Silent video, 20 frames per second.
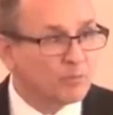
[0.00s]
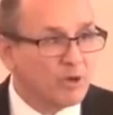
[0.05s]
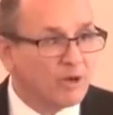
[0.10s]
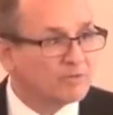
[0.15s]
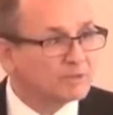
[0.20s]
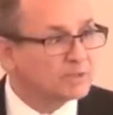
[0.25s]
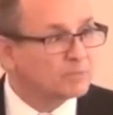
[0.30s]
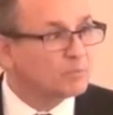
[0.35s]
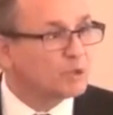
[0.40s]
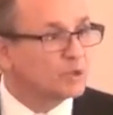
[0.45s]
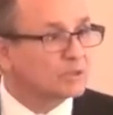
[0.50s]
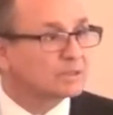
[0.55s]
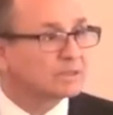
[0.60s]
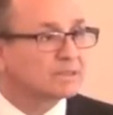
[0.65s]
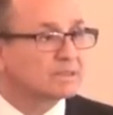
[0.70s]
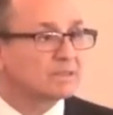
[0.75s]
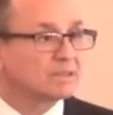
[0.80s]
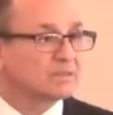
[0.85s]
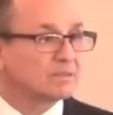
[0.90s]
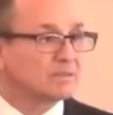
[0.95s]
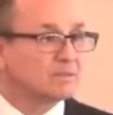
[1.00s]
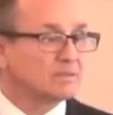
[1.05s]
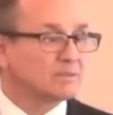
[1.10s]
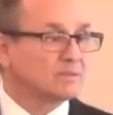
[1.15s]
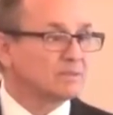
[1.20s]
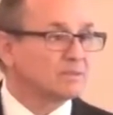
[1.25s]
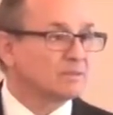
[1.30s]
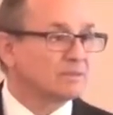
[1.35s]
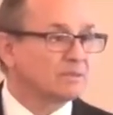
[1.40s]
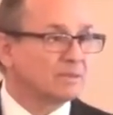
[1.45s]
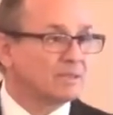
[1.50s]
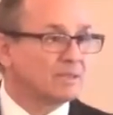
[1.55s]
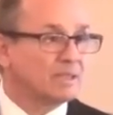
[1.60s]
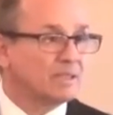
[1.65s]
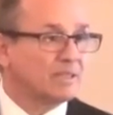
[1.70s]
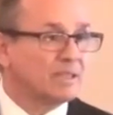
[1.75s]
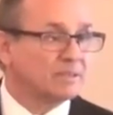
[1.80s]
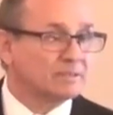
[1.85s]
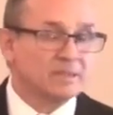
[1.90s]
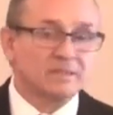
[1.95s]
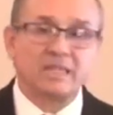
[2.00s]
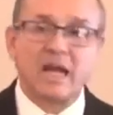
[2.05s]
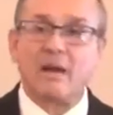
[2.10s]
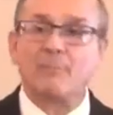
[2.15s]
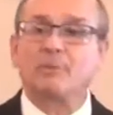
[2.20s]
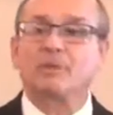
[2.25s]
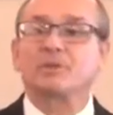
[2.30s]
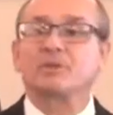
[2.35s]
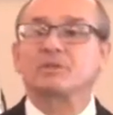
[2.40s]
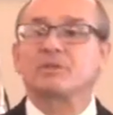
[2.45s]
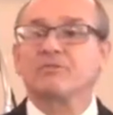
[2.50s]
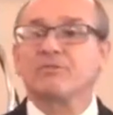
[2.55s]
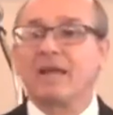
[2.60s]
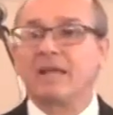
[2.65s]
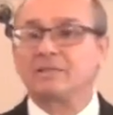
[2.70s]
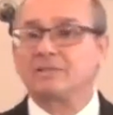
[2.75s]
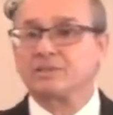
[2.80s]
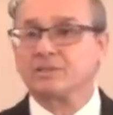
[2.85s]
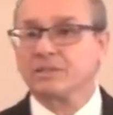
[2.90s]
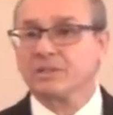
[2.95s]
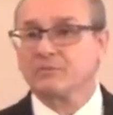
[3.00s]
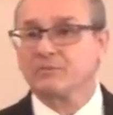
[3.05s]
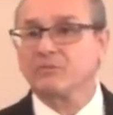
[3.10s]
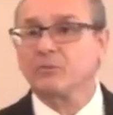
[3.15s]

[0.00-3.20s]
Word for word: of Prophecy books. As the top literature pastor